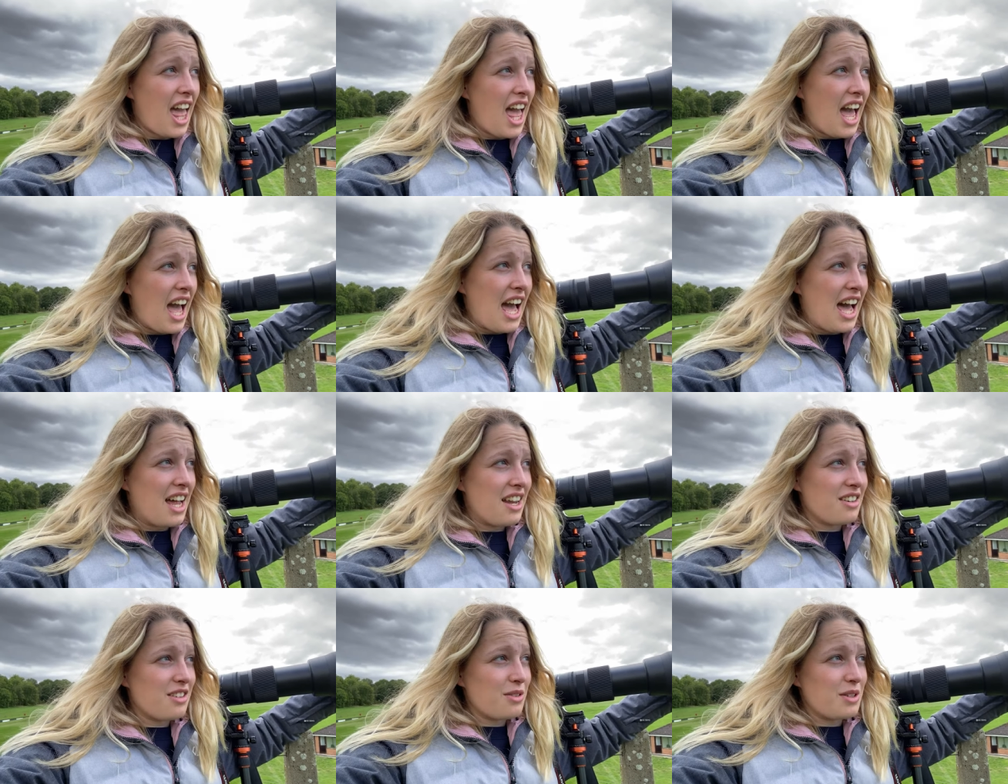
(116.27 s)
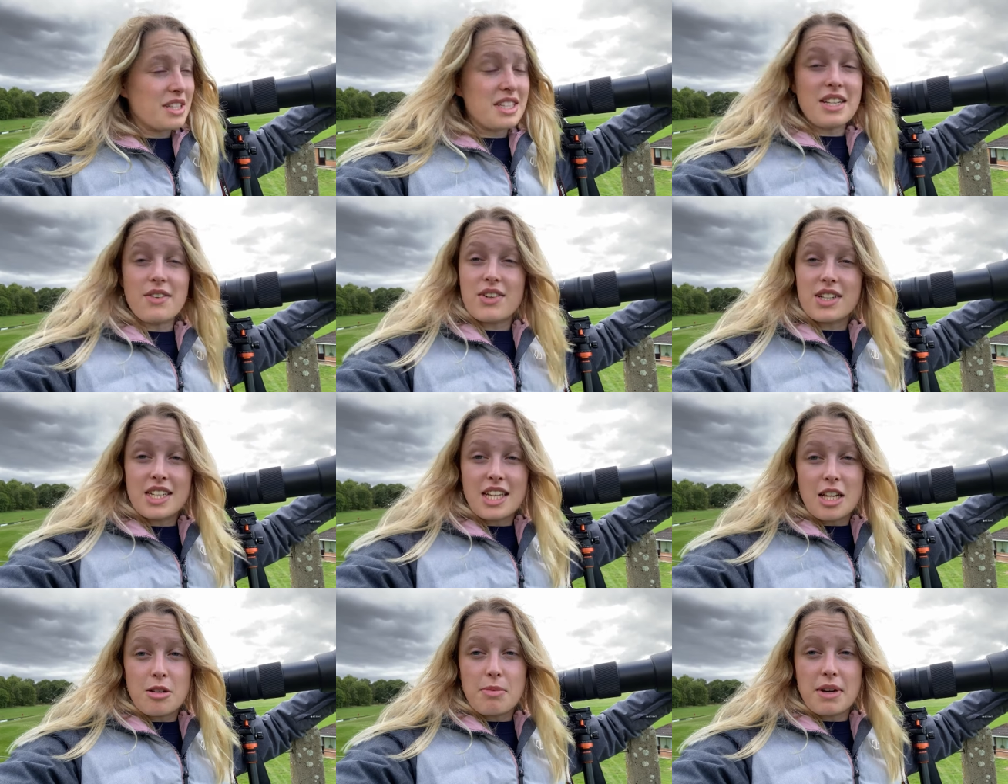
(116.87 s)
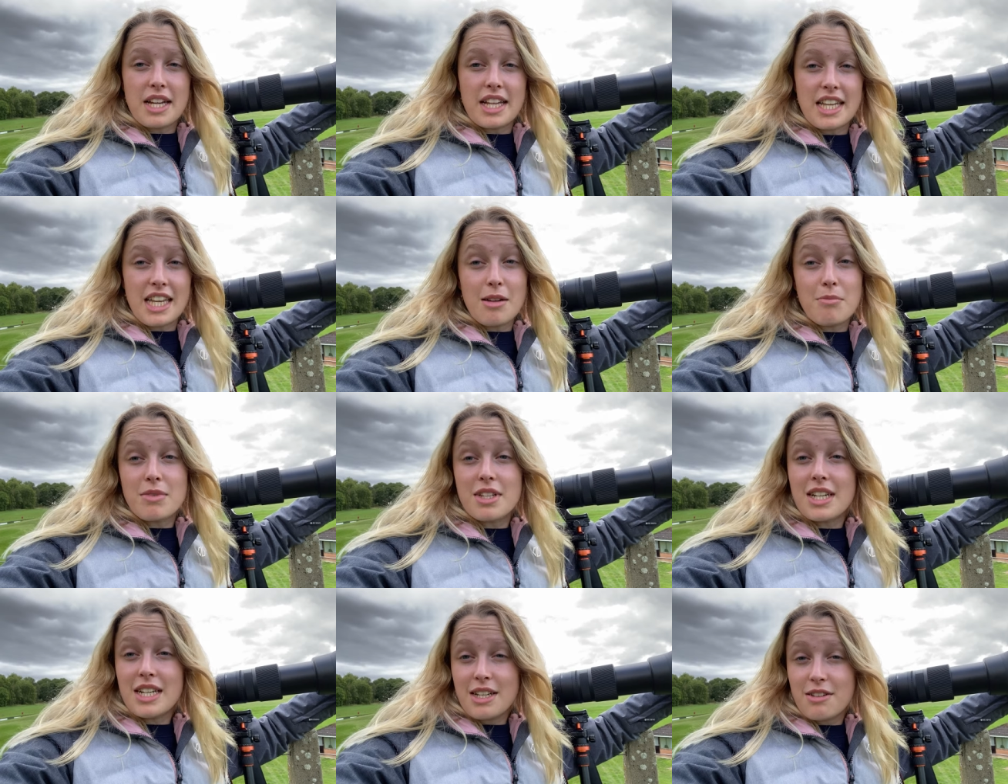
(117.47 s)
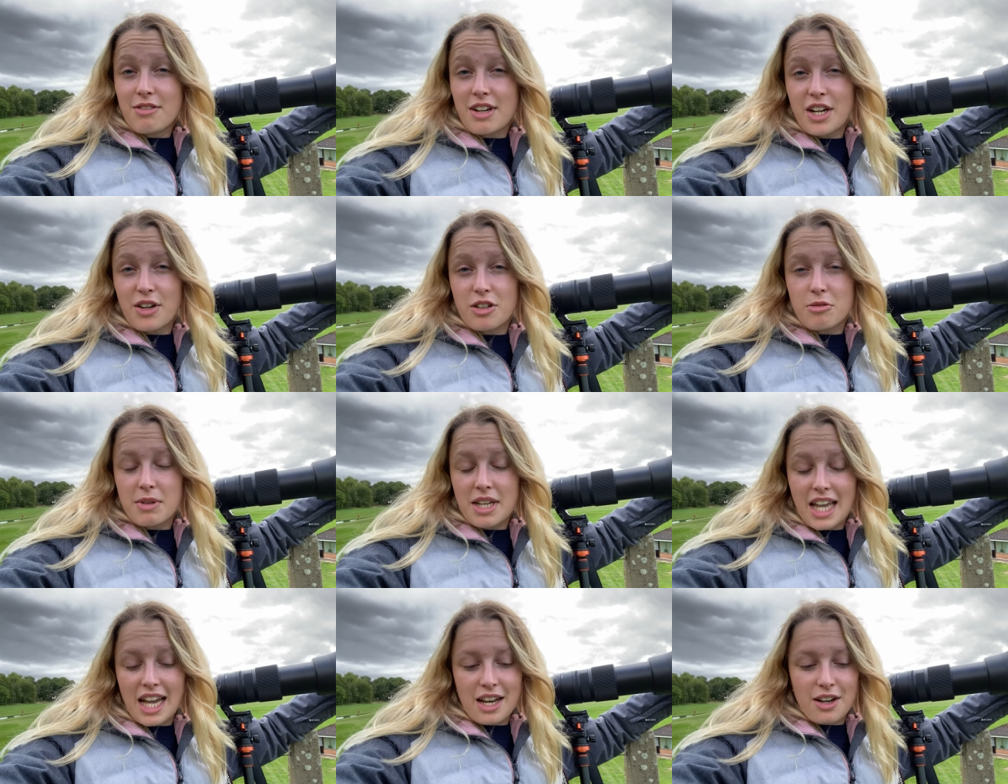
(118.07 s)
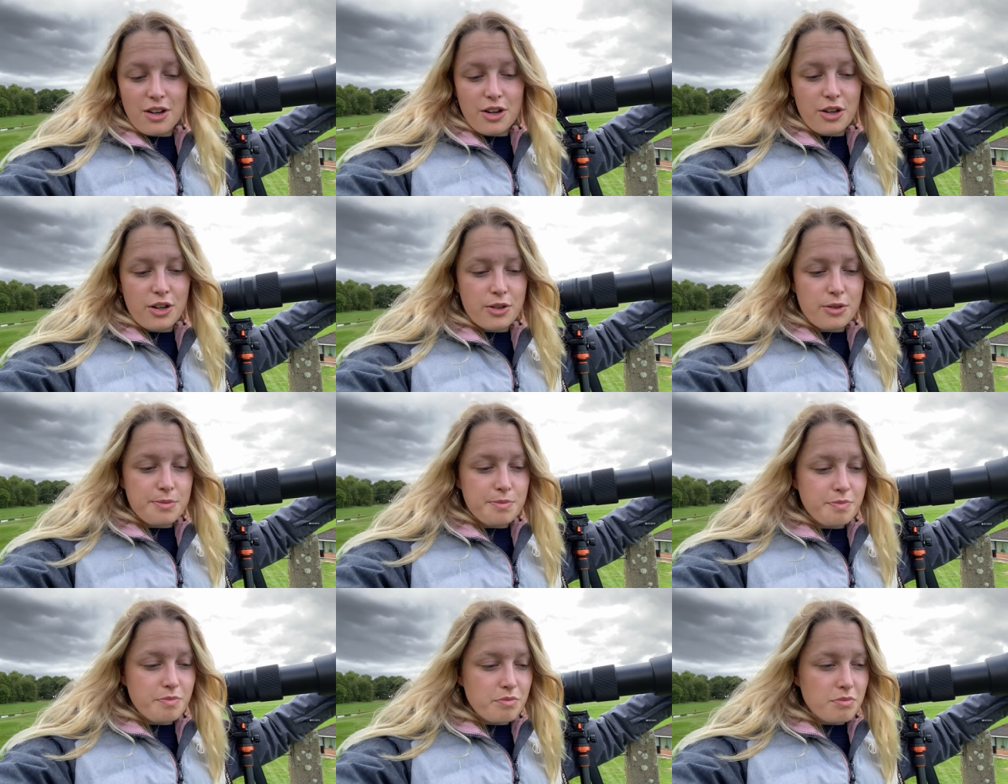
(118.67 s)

And I wanna see if I can get a better keep delete rate on the mechanical.